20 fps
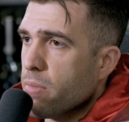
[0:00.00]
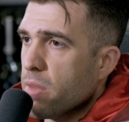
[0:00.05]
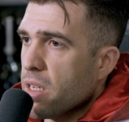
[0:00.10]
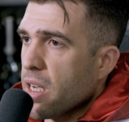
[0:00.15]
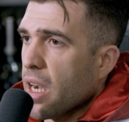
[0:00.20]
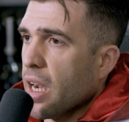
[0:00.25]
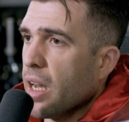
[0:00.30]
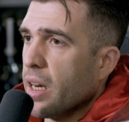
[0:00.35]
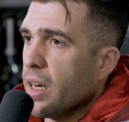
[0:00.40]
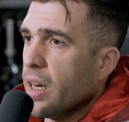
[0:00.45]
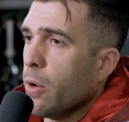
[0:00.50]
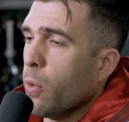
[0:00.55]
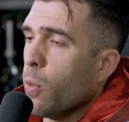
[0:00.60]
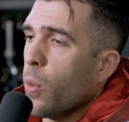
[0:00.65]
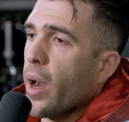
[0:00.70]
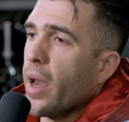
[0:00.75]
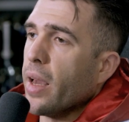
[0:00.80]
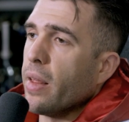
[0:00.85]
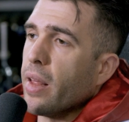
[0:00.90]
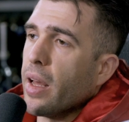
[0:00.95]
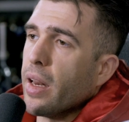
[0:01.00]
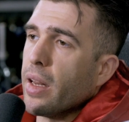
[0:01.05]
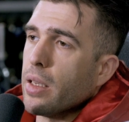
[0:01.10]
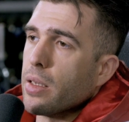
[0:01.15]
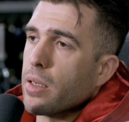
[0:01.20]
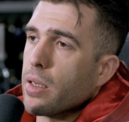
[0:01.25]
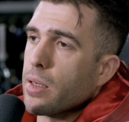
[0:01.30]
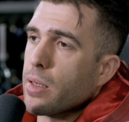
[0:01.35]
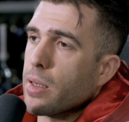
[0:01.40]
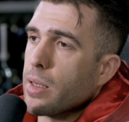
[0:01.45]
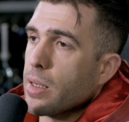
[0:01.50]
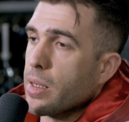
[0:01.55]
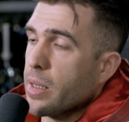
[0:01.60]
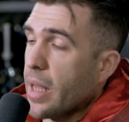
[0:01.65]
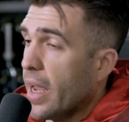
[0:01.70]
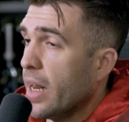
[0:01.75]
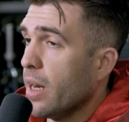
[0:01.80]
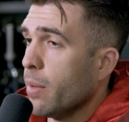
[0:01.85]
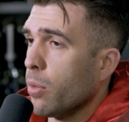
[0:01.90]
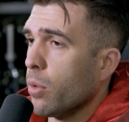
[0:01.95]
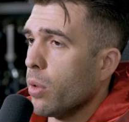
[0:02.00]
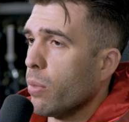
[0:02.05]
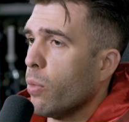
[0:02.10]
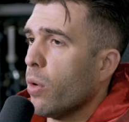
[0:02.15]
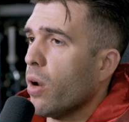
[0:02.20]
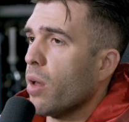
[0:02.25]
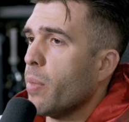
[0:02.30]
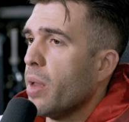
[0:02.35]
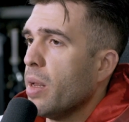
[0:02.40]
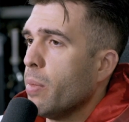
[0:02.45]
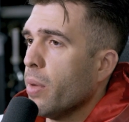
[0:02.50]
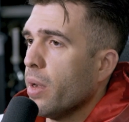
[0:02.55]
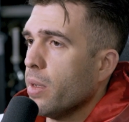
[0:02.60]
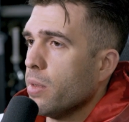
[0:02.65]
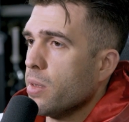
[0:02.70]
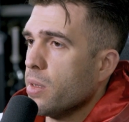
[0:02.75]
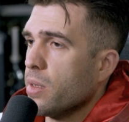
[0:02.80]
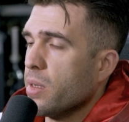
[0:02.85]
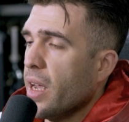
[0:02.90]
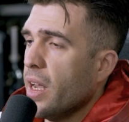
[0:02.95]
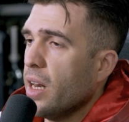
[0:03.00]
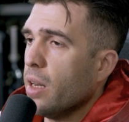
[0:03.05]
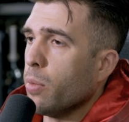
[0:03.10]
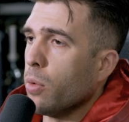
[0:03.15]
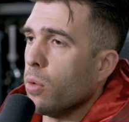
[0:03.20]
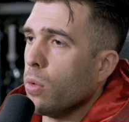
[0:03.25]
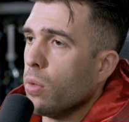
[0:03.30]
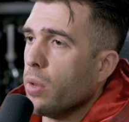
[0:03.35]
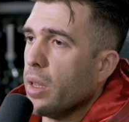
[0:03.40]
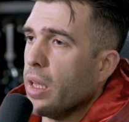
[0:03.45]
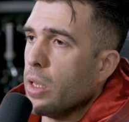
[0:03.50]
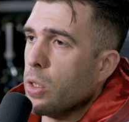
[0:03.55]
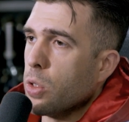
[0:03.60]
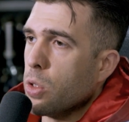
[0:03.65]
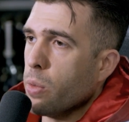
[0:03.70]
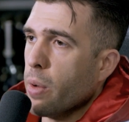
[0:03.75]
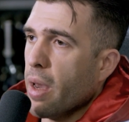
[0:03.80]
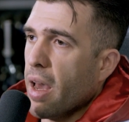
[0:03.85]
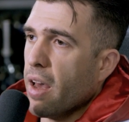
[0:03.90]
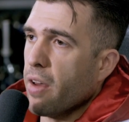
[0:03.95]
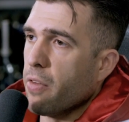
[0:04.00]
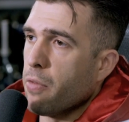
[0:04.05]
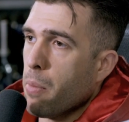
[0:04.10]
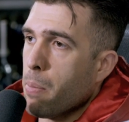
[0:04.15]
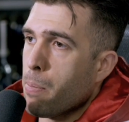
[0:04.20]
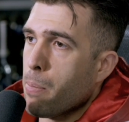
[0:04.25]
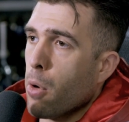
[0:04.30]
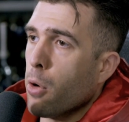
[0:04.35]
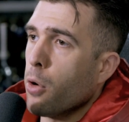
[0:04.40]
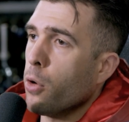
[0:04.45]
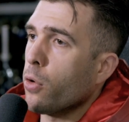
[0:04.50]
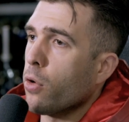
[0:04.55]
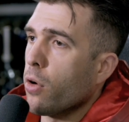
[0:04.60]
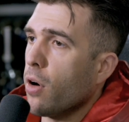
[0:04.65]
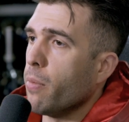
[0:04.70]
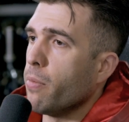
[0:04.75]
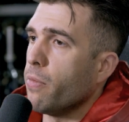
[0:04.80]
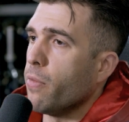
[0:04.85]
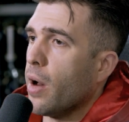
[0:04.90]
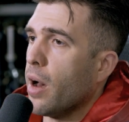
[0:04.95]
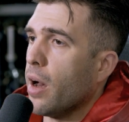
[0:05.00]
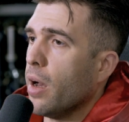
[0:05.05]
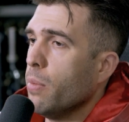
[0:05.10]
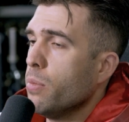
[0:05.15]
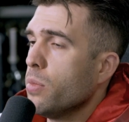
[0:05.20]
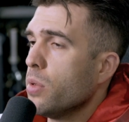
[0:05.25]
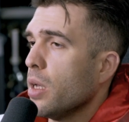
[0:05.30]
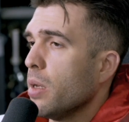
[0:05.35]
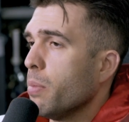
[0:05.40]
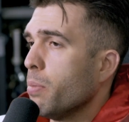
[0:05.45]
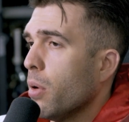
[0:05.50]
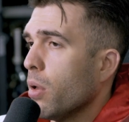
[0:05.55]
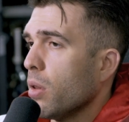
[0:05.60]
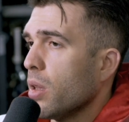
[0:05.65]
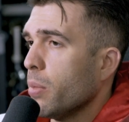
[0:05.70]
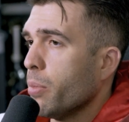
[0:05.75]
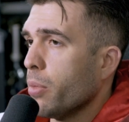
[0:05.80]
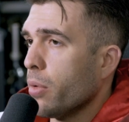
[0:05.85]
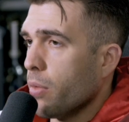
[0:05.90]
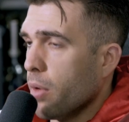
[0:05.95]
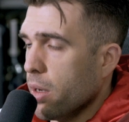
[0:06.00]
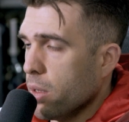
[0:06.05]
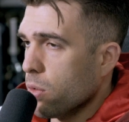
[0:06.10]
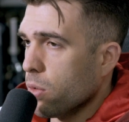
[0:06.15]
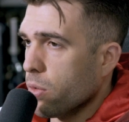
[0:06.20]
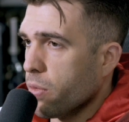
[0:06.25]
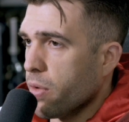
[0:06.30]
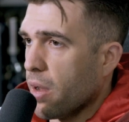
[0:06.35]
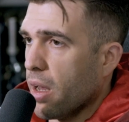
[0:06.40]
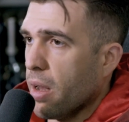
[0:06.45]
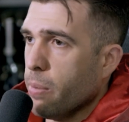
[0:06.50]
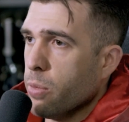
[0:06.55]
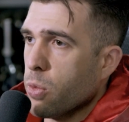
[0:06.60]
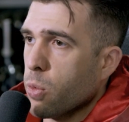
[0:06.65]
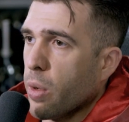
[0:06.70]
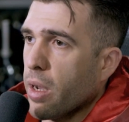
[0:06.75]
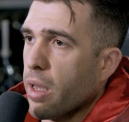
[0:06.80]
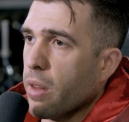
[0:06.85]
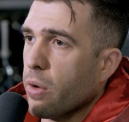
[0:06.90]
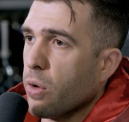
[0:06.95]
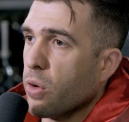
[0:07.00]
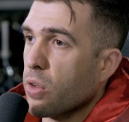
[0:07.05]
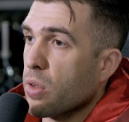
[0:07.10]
done in a way that is sustainable. And what I mean by sustainable is you have monocrop farms and polyparental farms where there